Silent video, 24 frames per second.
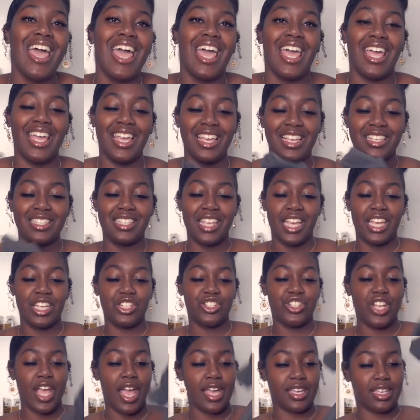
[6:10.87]
is a
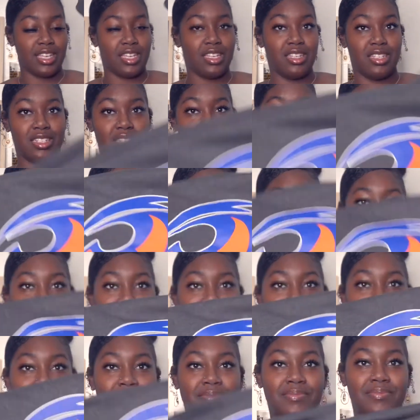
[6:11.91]
jacket.
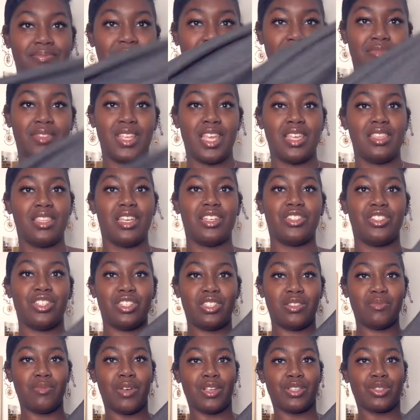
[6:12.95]
And that's
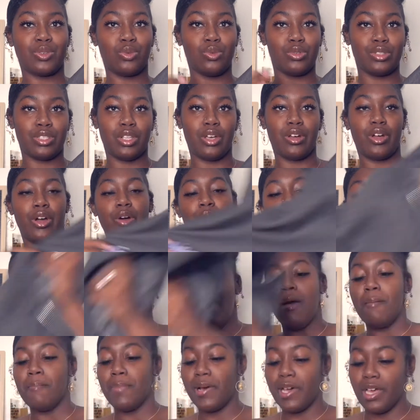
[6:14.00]
just my school's logo.
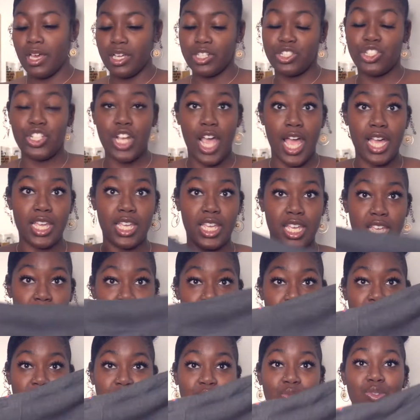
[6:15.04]
But a jacket,
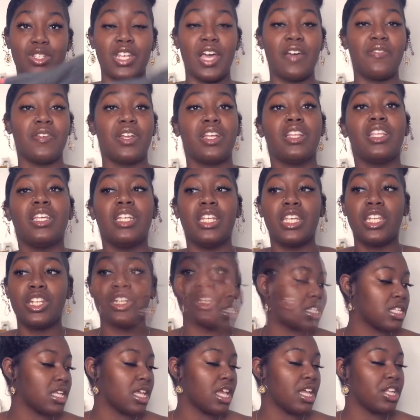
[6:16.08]
you definitely need
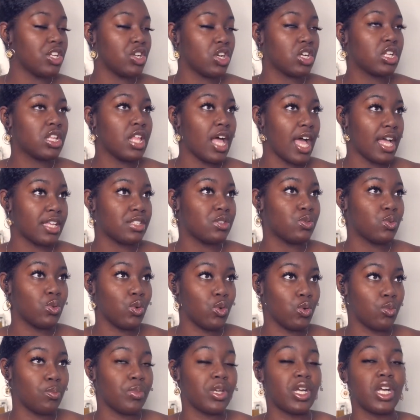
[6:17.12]
it in your
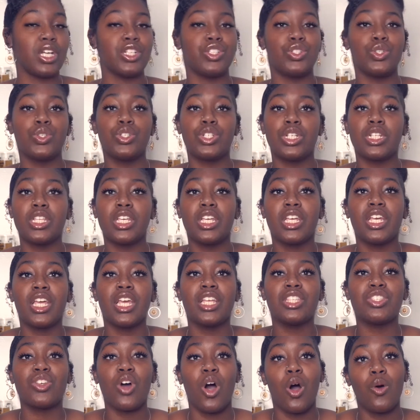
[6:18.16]
classroom because usually
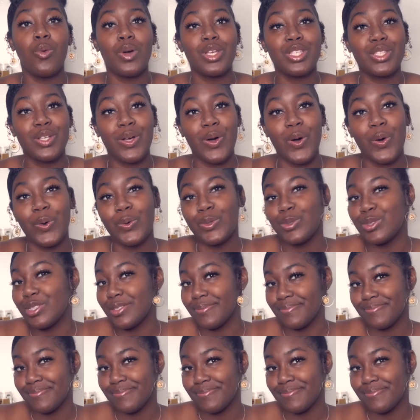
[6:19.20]
it's always cold.